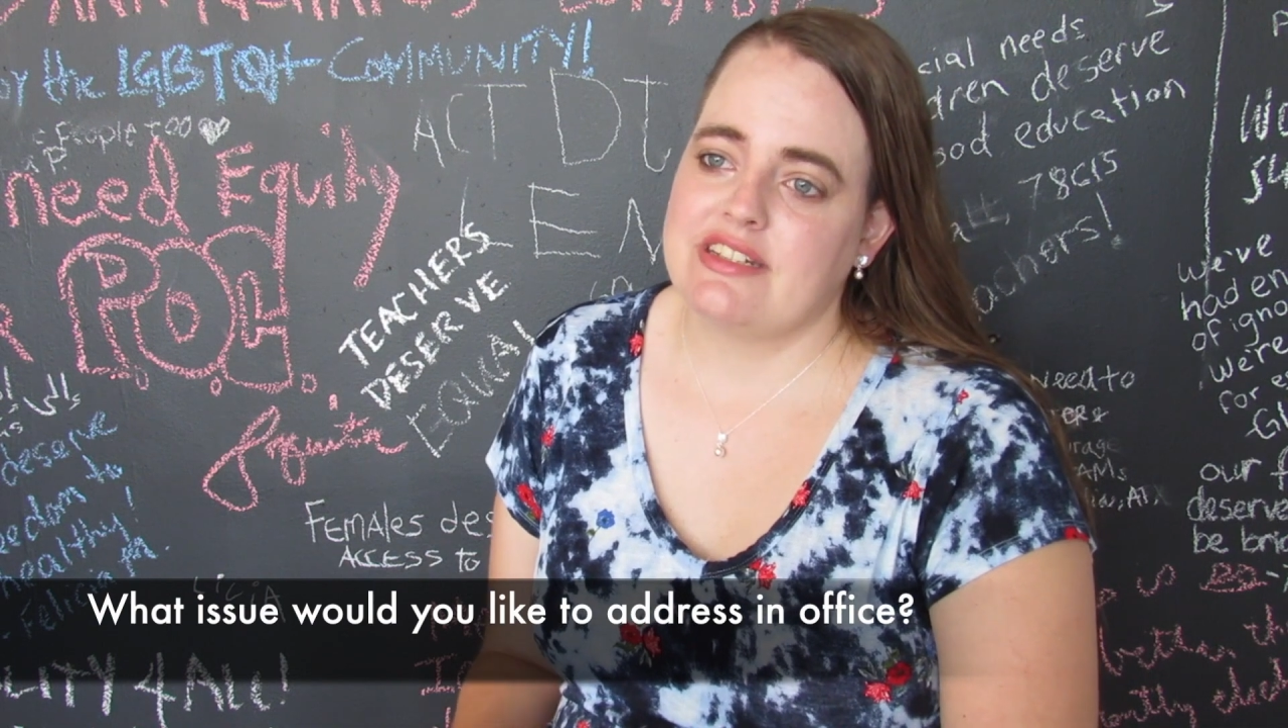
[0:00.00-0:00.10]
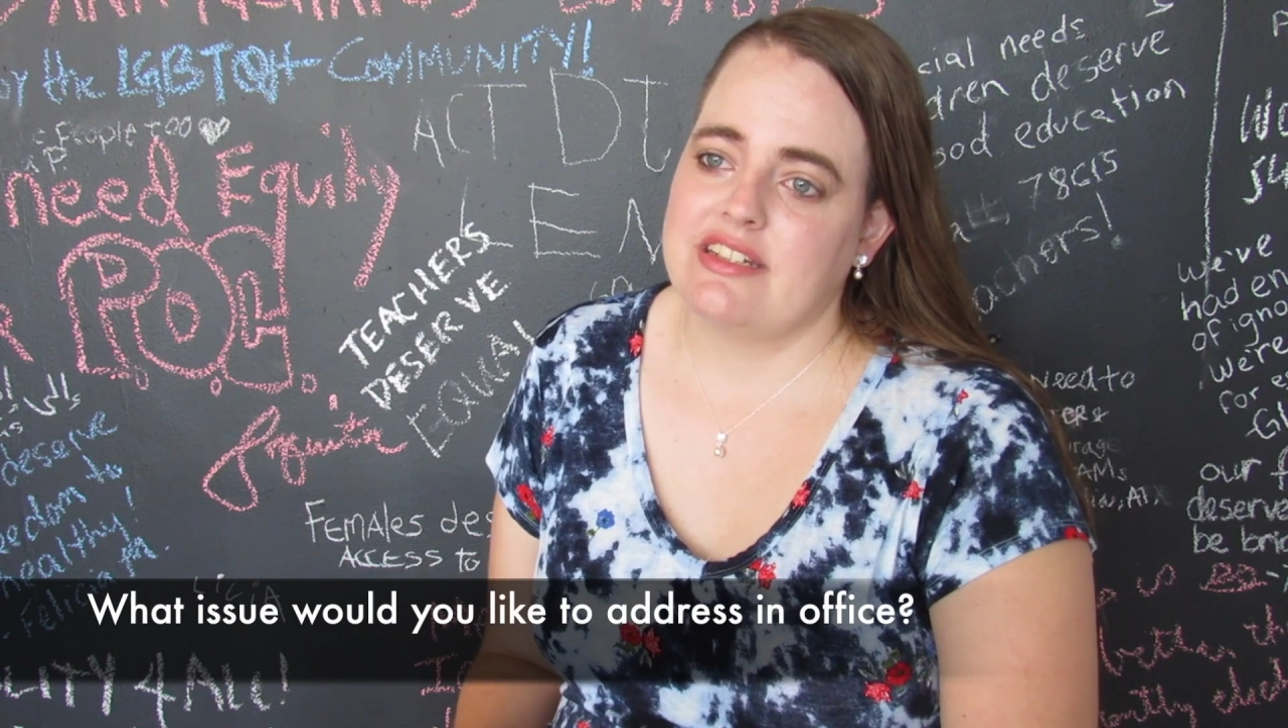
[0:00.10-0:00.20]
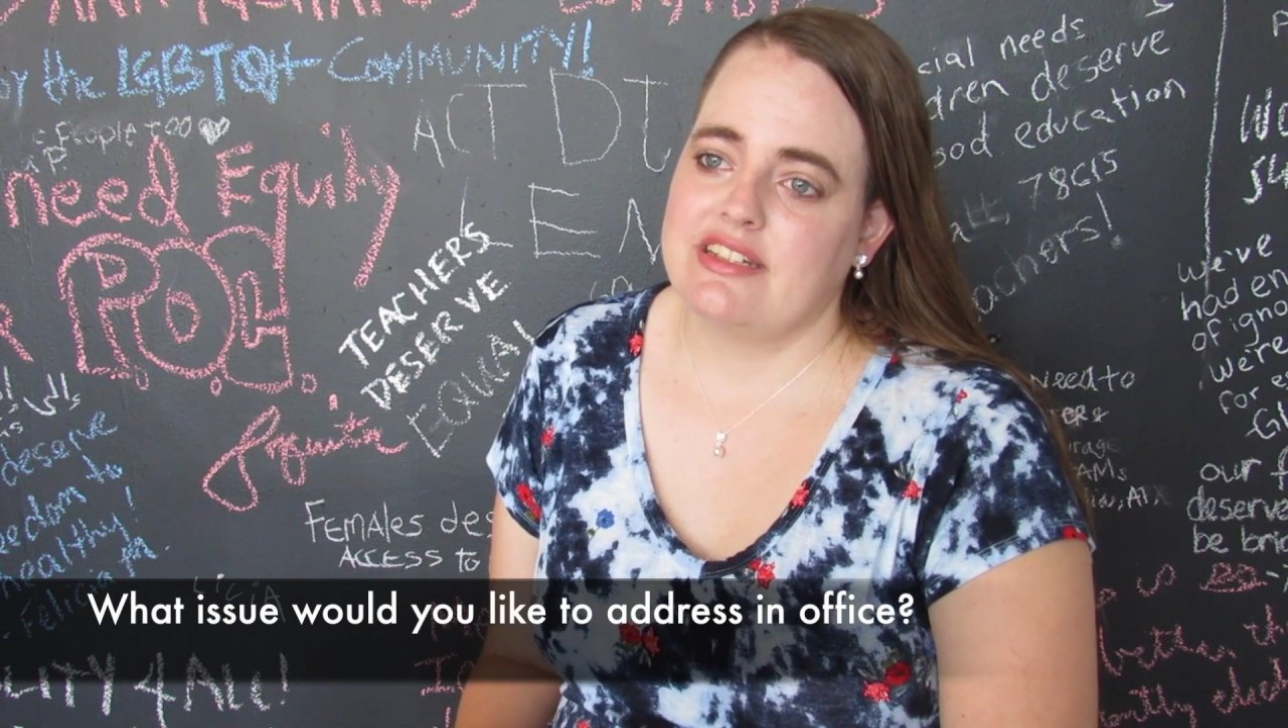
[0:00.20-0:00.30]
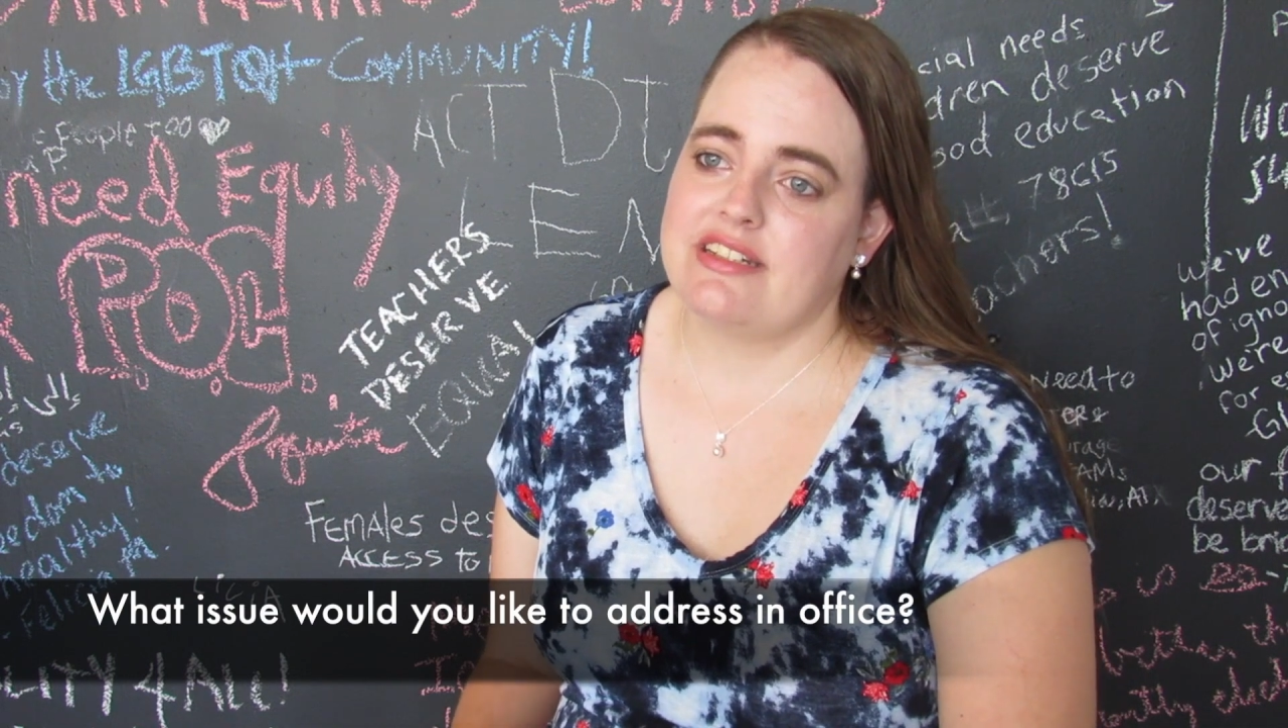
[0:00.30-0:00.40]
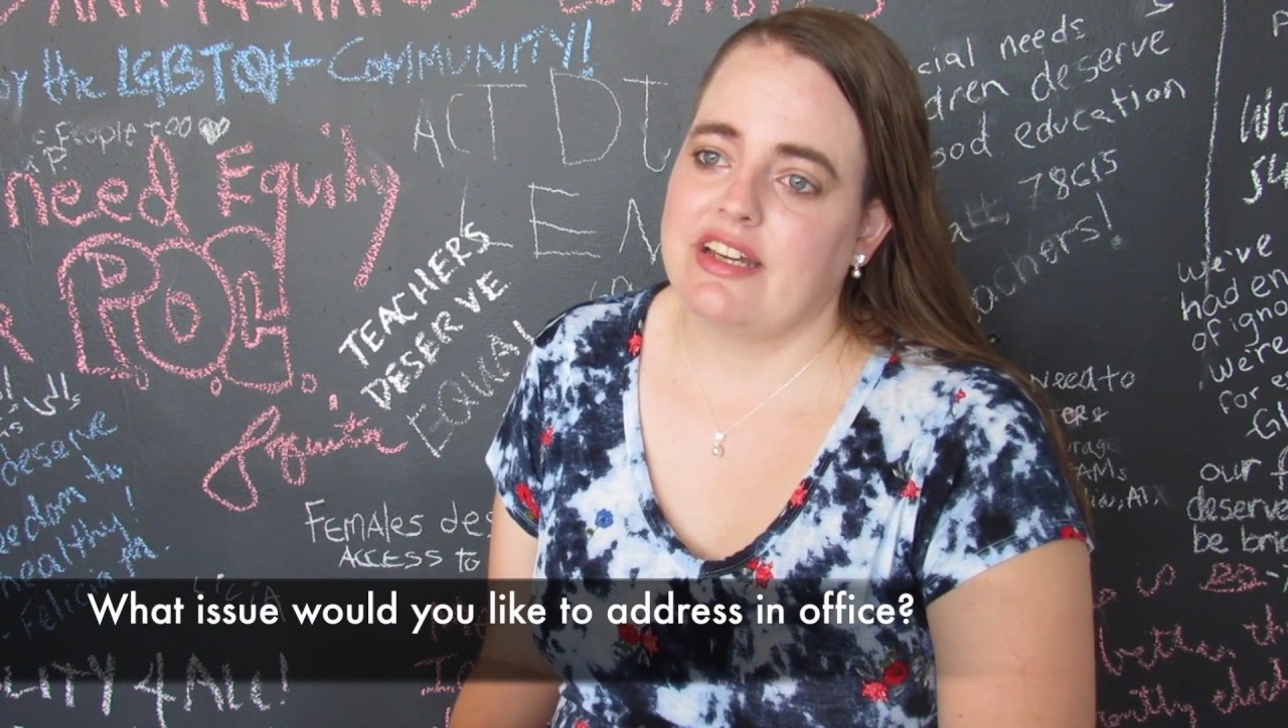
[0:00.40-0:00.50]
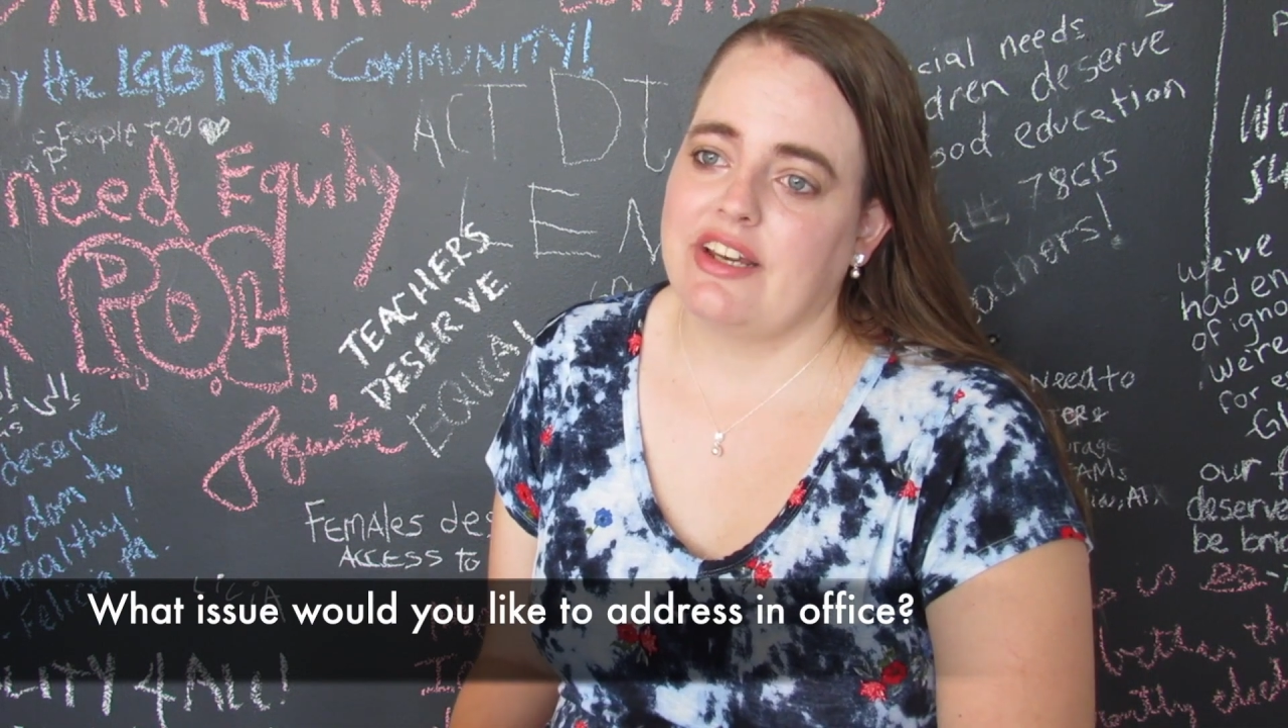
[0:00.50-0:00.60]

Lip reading: is